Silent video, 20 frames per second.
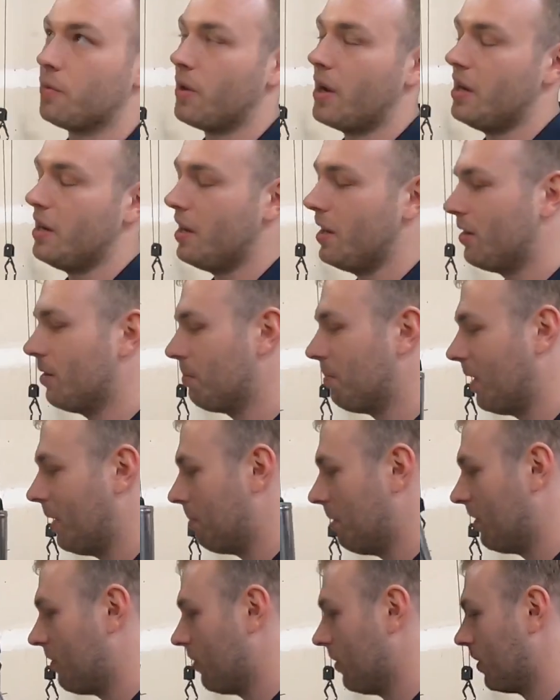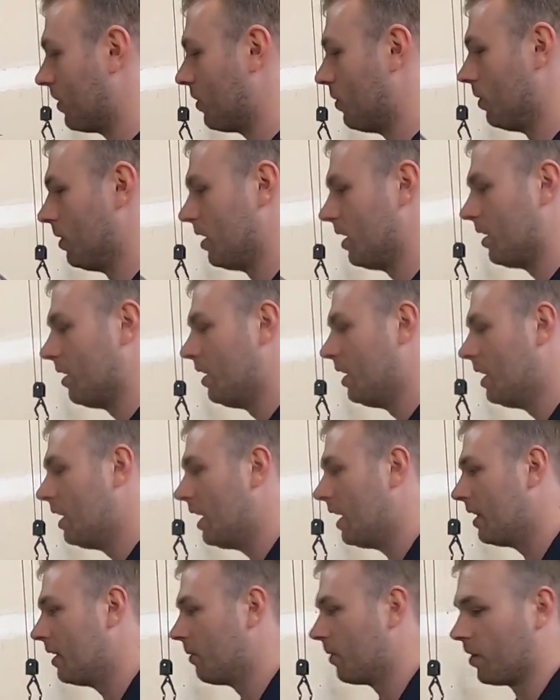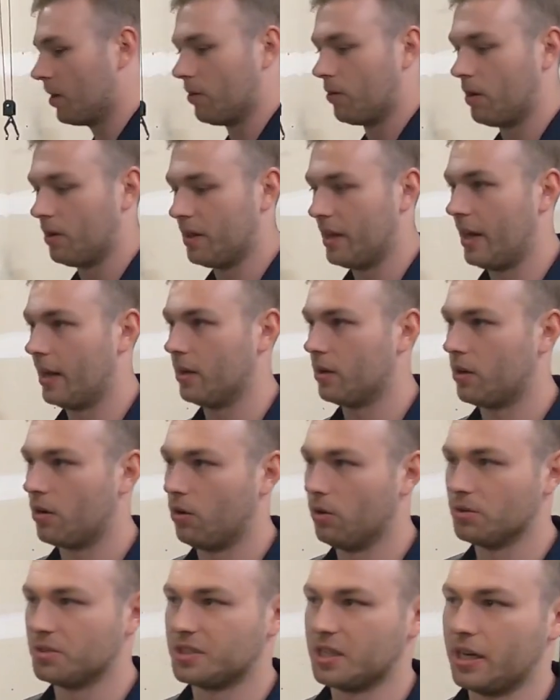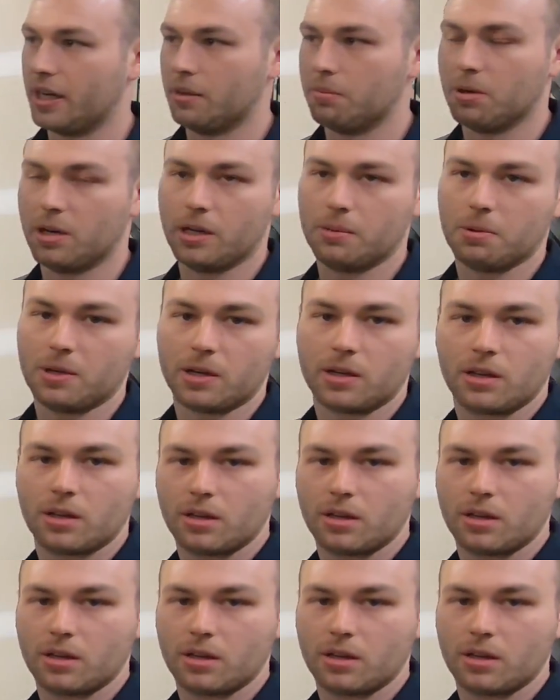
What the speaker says: radiator piping for the coolant, and then we're gonna run that cold side piping.